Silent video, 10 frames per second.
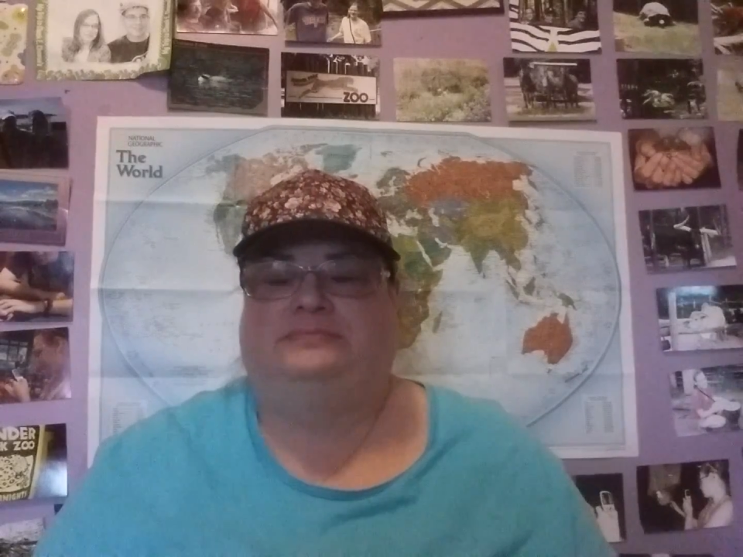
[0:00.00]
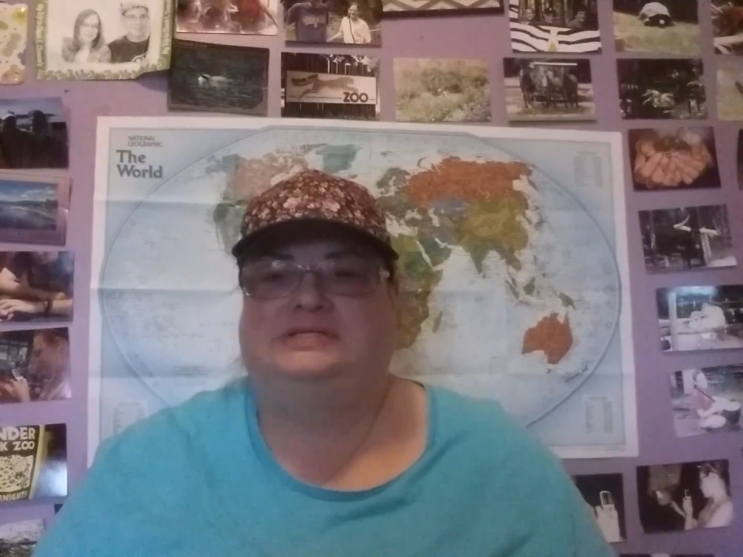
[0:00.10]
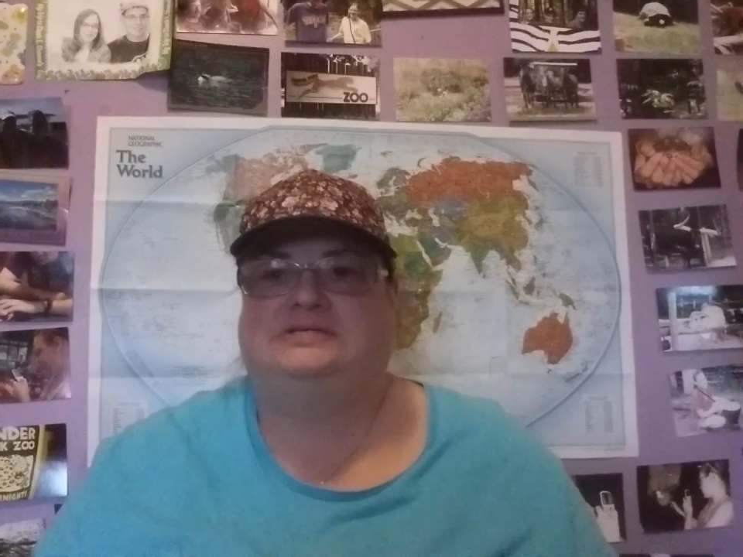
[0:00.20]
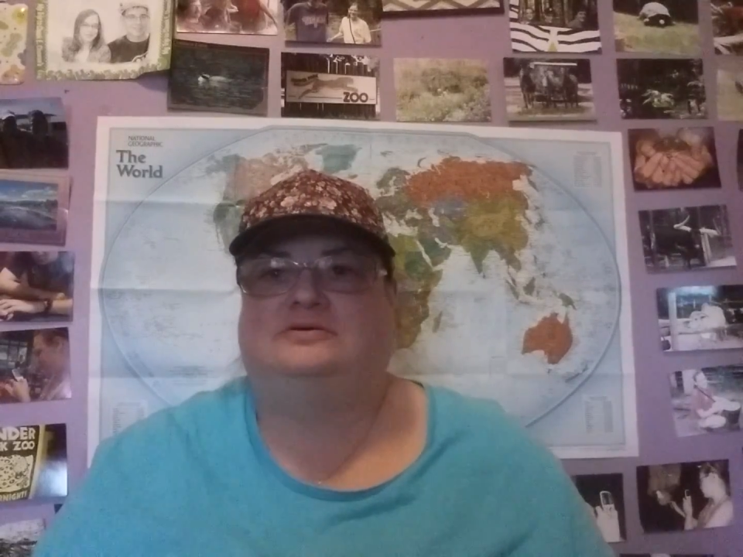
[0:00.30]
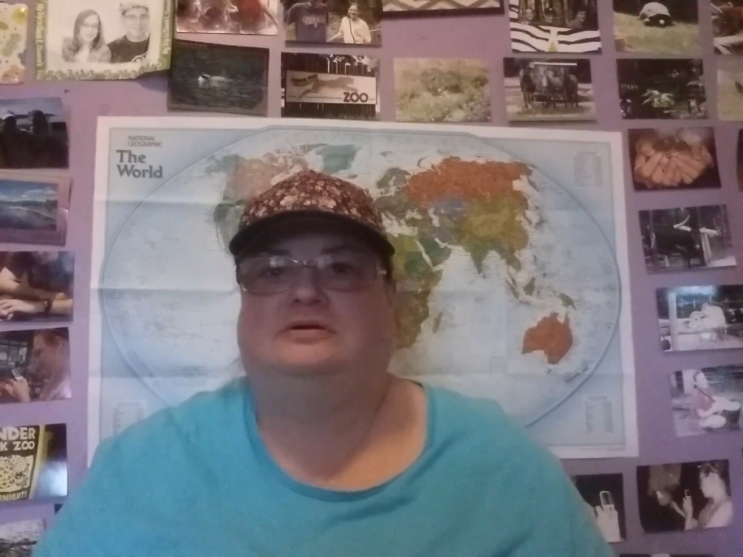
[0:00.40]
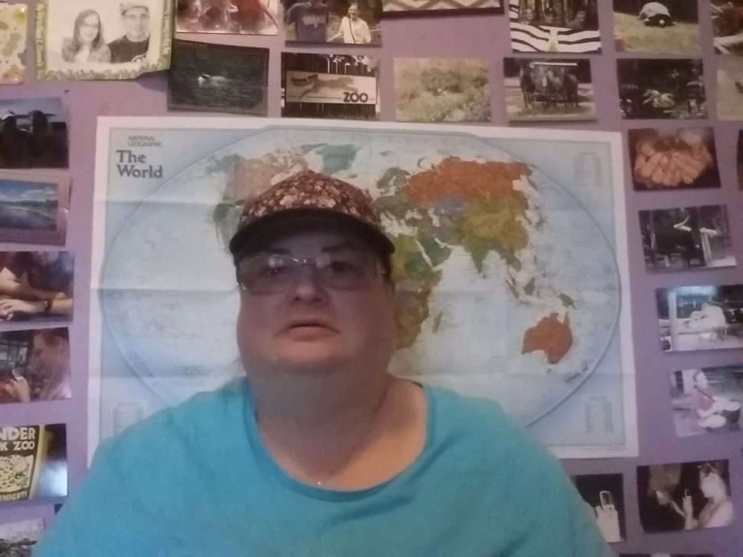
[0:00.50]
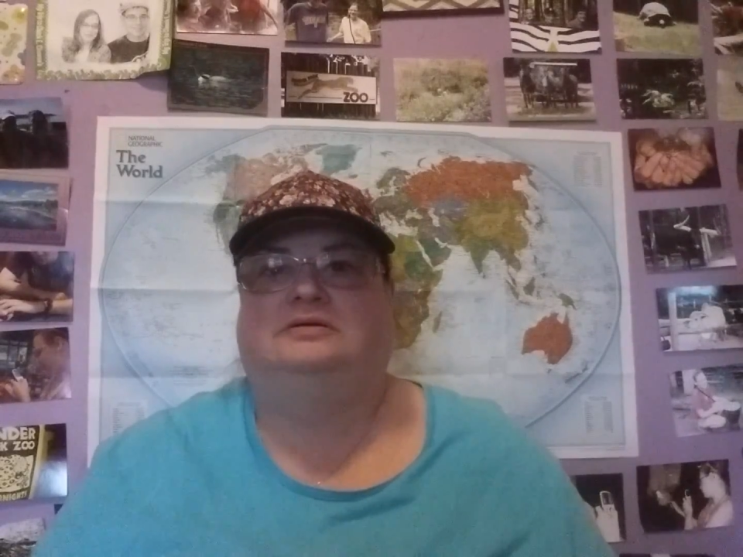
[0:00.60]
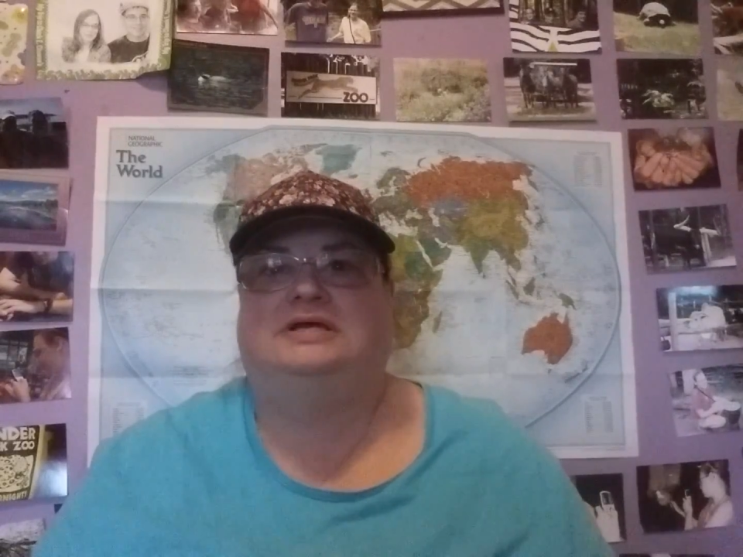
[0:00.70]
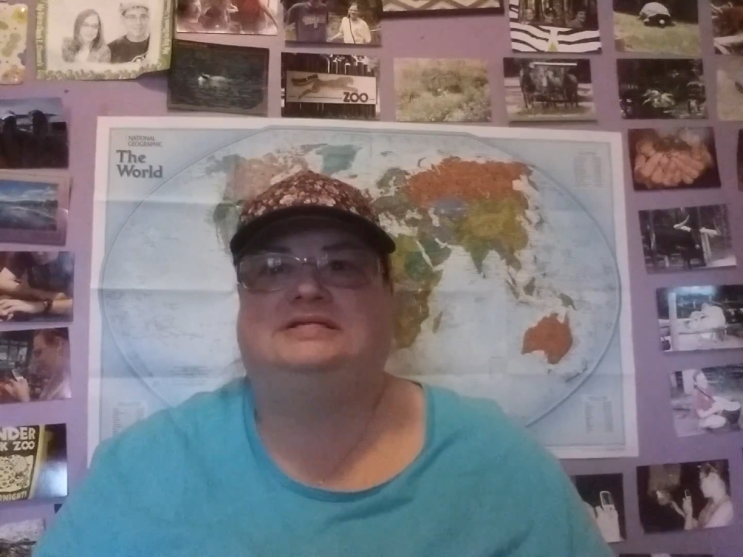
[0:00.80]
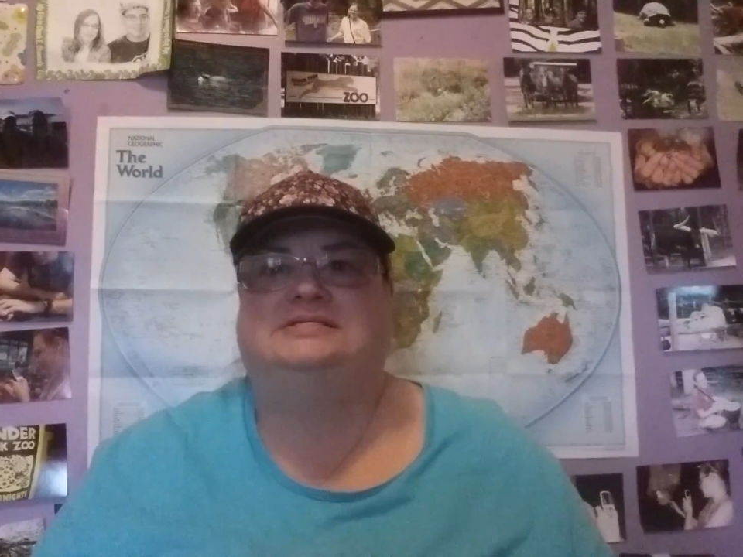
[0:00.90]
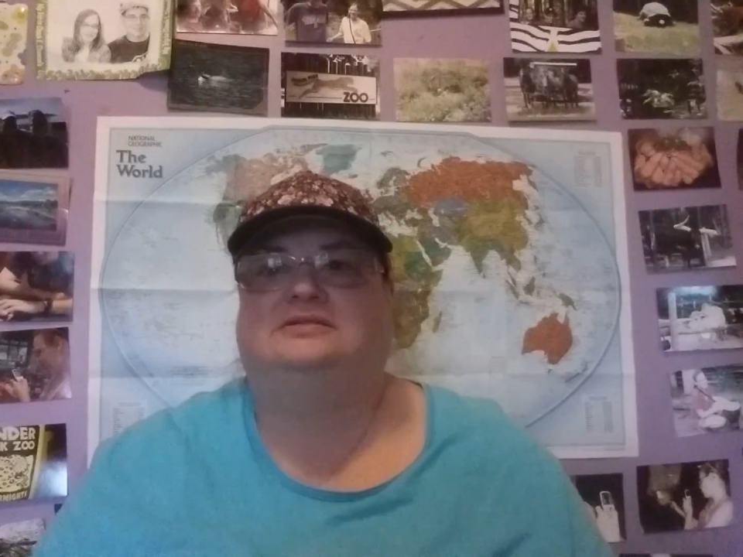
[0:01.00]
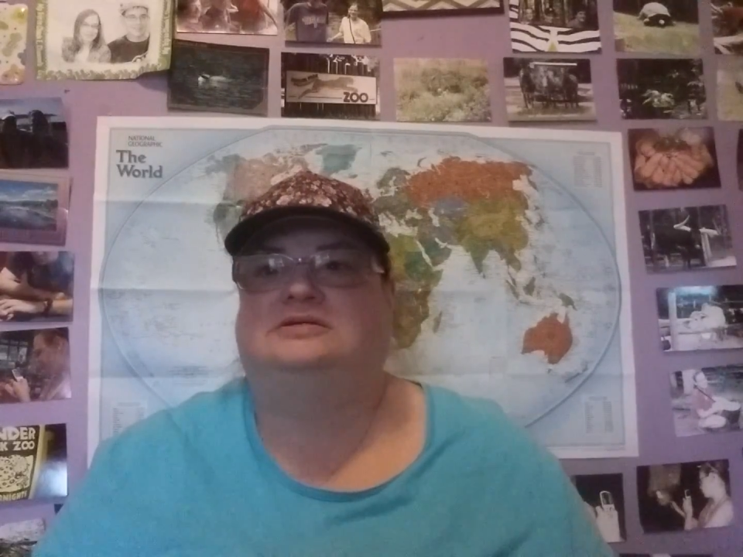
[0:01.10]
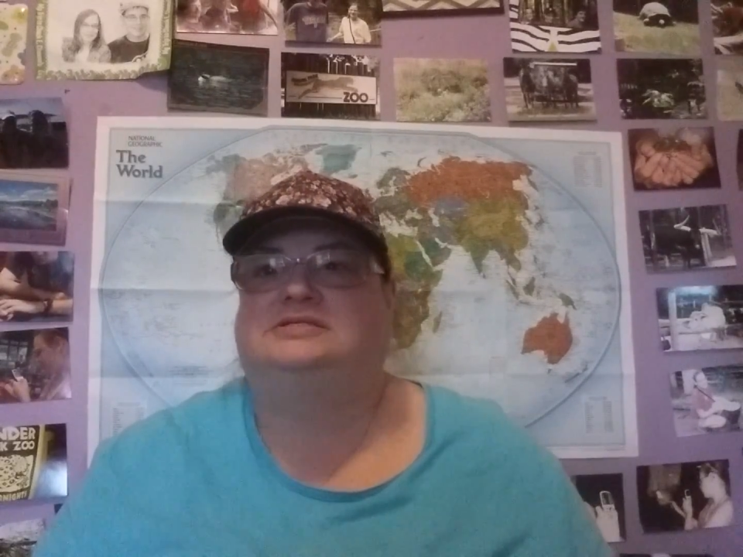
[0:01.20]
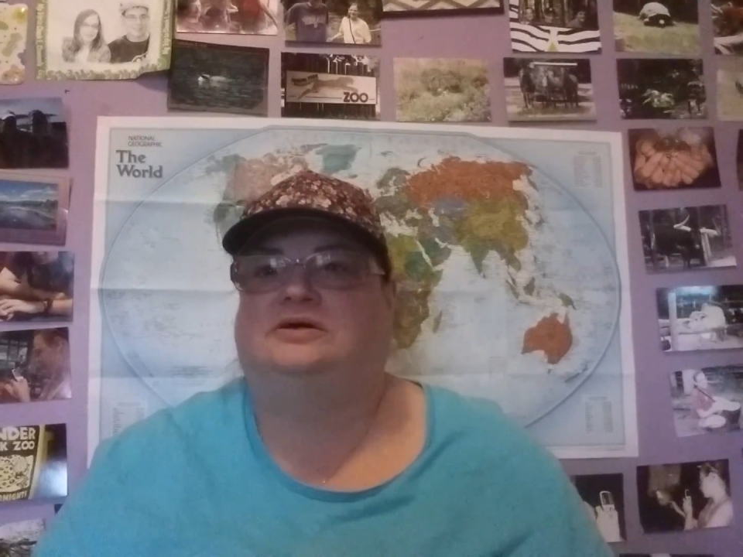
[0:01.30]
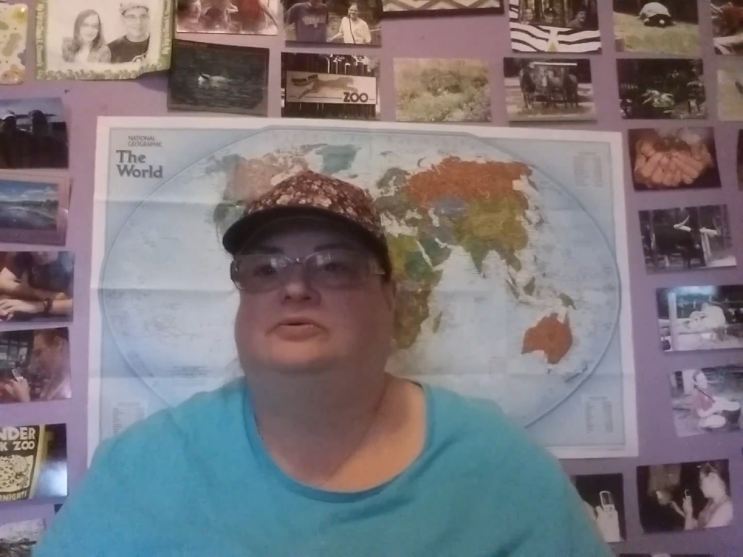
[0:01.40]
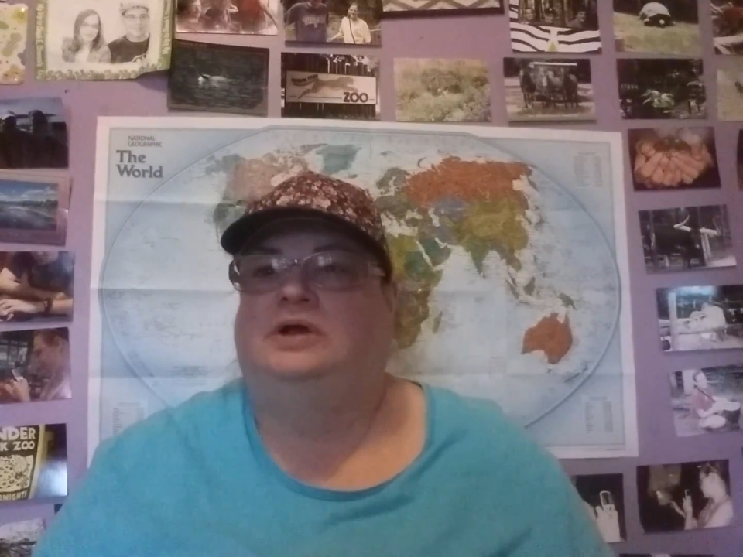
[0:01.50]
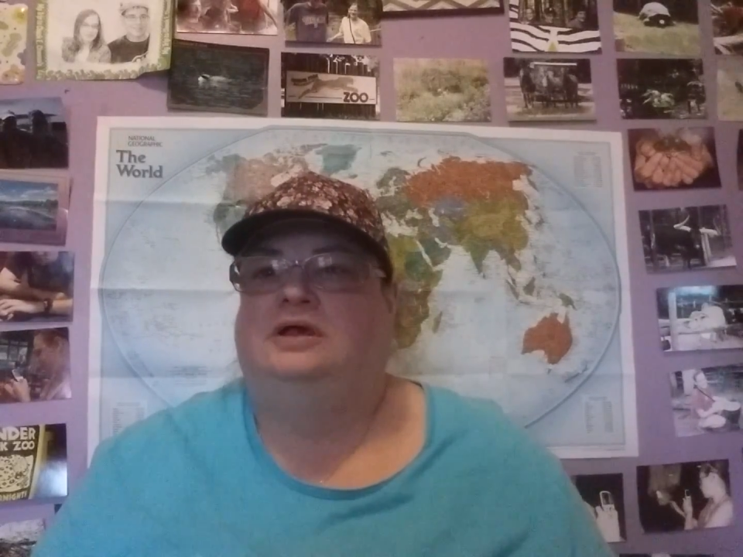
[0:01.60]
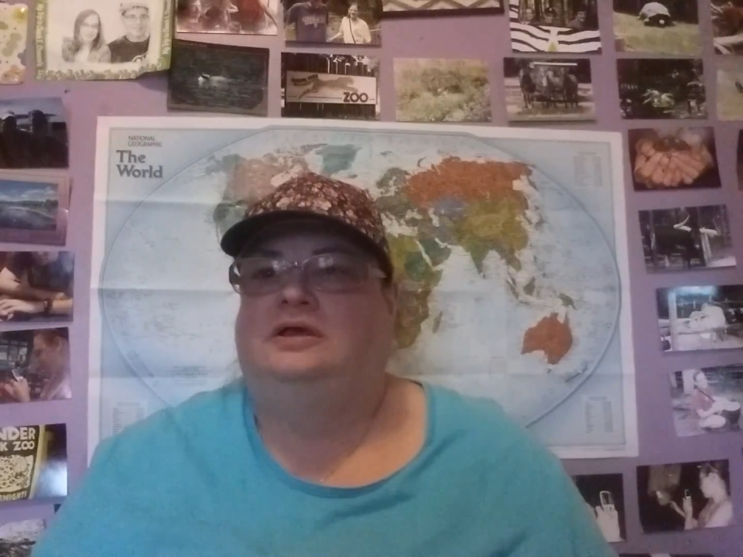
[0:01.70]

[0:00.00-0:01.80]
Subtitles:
so it doesn't look so